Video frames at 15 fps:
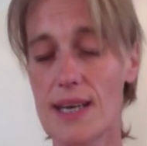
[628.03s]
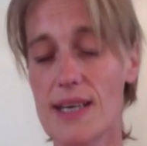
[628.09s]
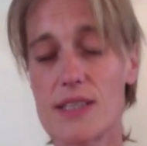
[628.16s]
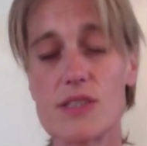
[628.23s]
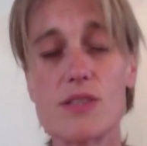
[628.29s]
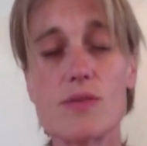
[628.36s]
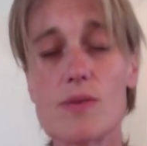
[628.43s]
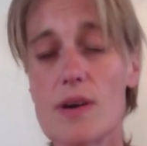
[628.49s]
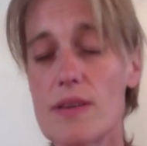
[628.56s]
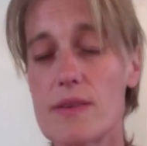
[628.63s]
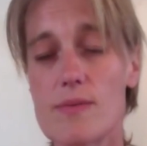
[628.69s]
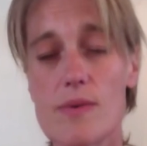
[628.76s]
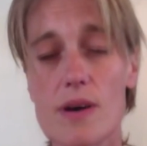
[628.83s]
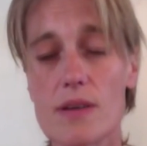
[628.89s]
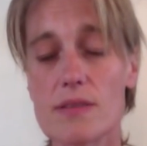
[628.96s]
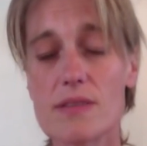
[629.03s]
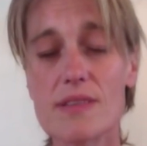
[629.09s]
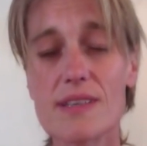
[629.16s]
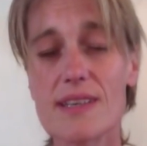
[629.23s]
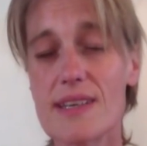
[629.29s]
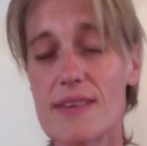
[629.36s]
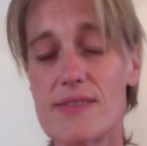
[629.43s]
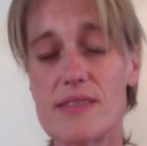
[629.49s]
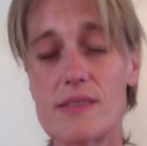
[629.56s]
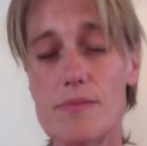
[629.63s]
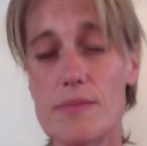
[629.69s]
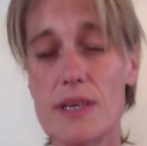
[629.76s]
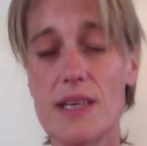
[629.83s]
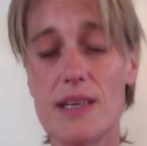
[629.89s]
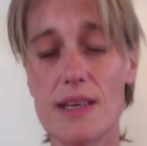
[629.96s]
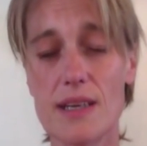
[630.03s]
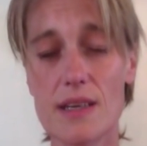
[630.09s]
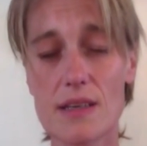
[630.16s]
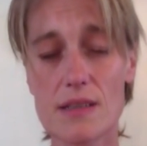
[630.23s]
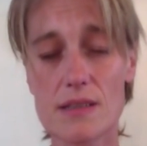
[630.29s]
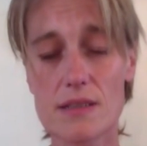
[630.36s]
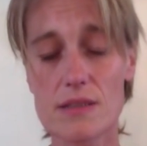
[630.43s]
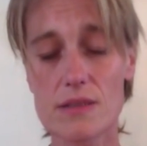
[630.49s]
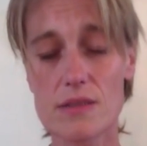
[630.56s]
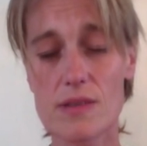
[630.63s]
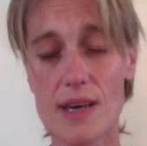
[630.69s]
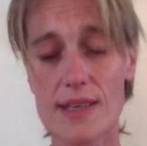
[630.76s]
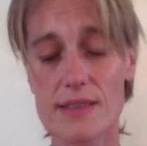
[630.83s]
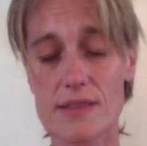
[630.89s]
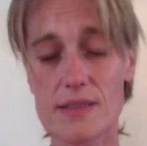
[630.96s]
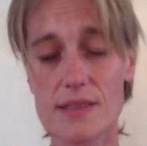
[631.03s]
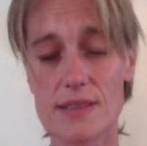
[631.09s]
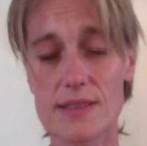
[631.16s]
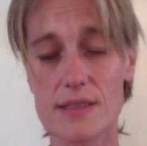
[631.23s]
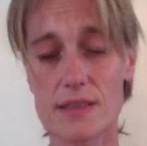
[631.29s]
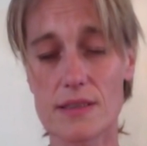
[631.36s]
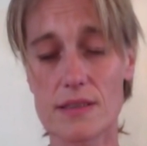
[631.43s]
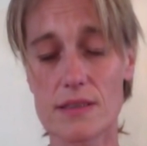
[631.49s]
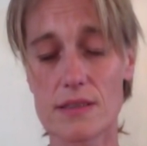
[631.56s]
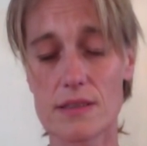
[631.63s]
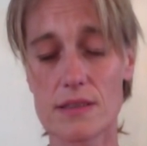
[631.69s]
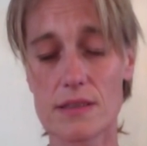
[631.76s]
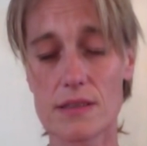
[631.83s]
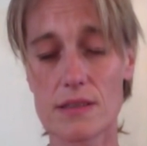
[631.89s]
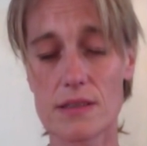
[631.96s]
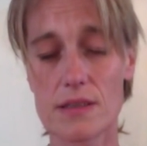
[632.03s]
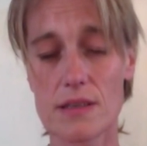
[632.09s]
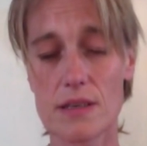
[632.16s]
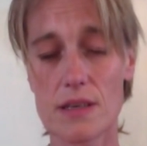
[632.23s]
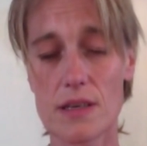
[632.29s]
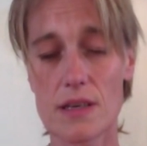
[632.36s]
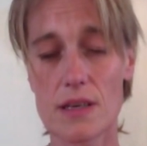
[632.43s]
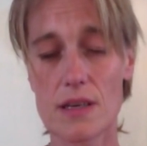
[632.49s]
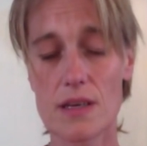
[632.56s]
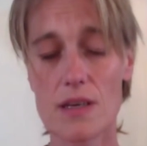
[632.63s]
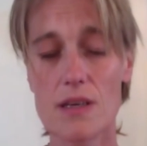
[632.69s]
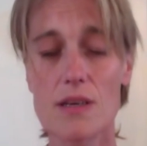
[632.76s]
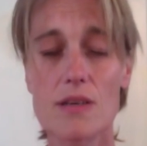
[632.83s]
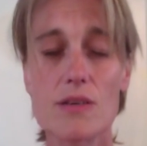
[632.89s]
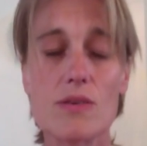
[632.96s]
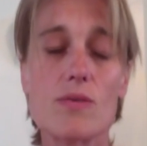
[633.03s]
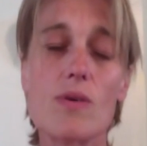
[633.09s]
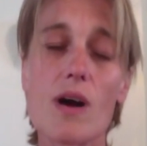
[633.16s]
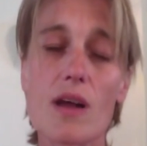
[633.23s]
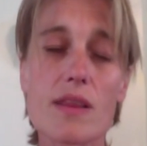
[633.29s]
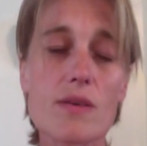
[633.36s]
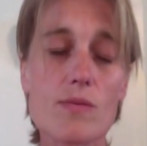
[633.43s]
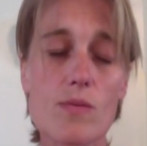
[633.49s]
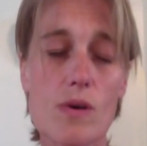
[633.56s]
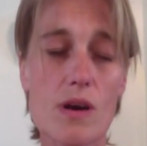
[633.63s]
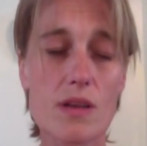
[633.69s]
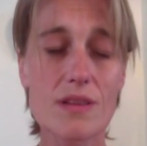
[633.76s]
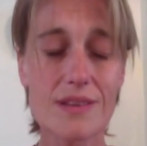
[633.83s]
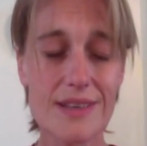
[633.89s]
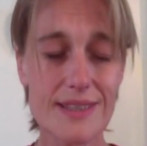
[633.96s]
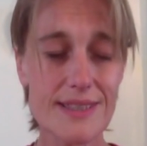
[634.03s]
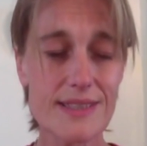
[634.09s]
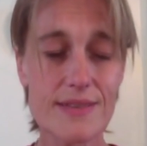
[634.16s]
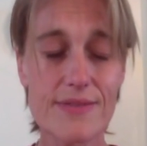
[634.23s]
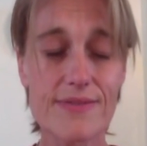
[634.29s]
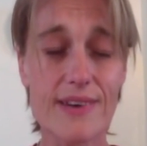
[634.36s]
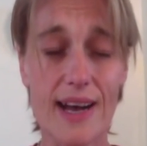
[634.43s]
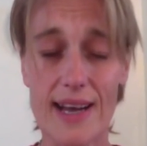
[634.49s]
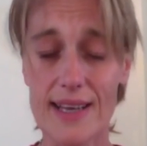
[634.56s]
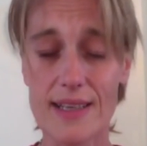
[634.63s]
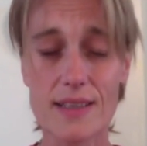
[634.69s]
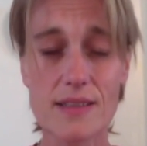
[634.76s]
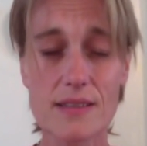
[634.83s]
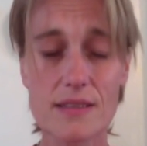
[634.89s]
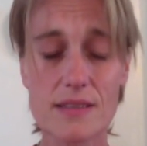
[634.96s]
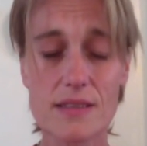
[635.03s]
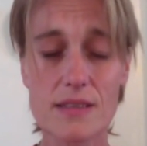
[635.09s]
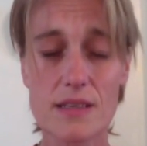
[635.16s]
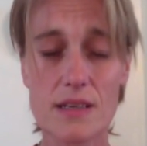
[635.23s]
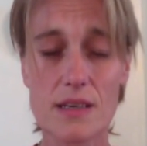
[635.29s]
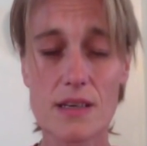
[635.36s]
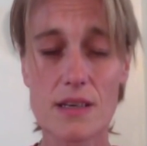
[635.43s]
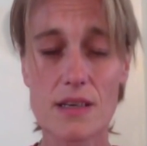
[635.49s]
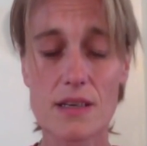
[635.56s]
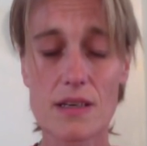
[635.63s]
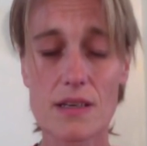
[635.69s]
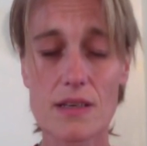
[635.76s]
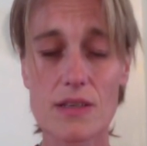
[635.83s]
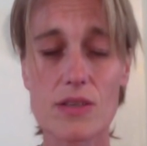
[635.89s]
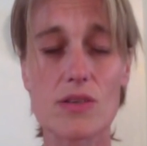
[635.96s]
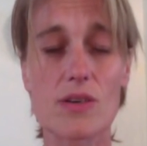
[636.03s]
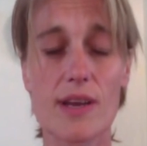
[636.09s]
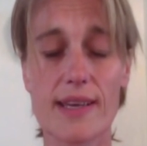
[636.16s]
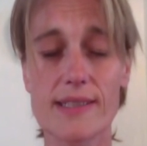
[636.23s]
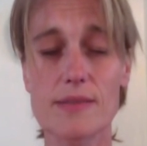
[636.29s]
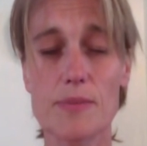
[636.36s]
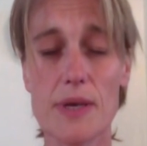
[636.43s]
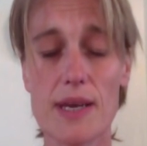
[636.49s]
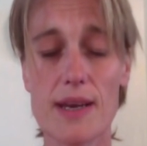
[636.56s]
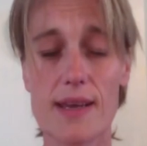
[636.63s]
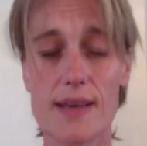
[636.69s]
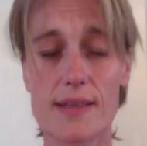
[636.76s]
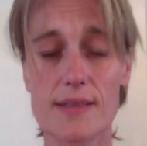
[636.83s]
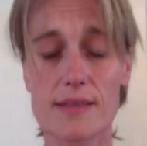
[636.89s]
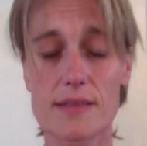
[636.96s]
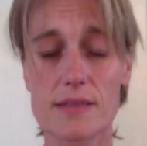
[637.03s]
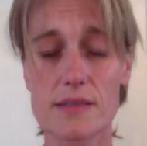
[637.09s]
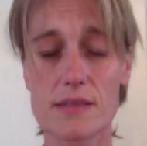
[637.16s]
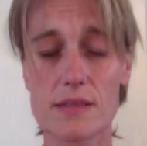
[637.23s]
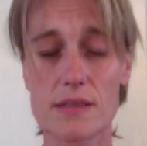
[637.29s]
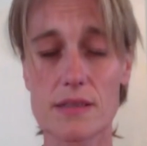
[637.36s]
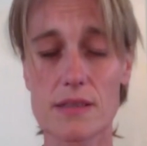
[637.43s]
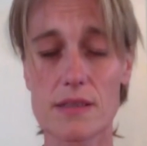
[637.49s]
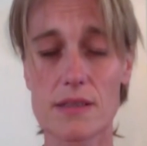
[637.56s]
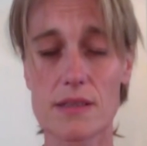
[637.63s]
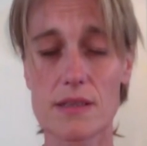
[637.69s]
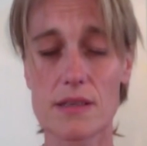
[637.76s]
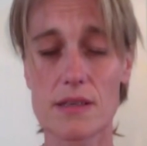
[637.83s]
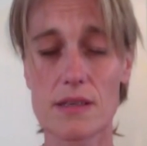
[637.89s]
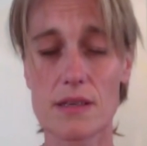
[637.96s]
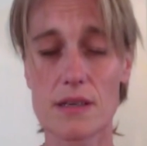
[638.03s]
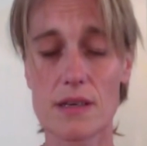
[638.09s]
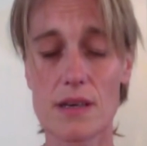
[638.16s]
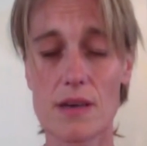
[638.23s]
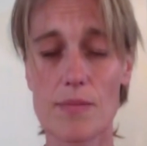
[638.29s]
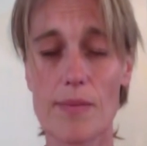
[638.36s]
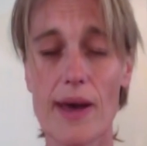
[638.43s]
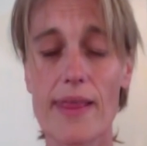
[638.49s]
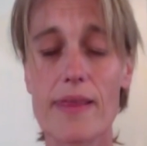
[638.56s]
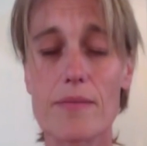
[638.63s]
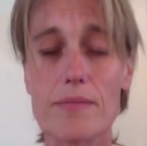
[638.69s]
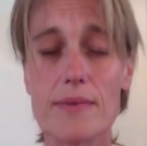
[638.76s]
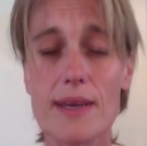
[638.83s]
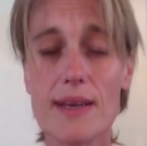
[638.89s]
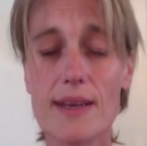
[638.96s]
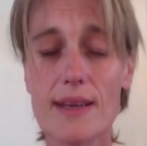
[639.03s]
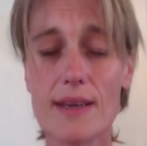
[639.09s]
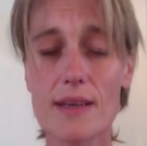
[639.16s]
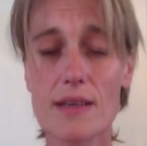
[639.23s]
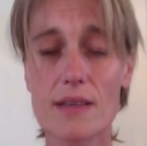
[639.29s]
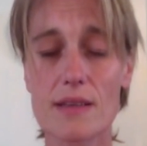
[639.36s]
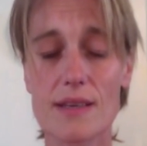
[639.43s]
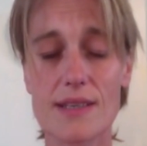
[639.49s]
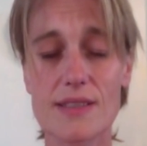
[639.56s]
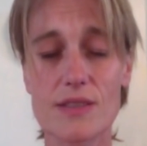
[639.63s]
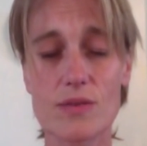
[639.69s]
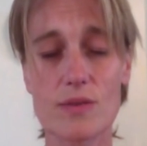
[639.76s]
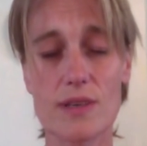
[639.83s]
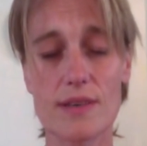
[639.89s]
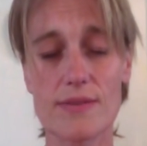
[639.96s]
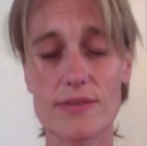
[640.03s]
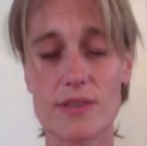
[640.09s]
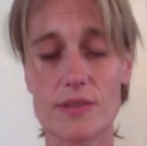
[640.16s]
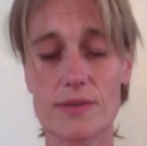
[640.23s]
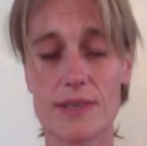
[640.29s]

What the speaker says: and you are the one that gives the meaning to that reason. You are the one that defines your experience by the meaning that you give to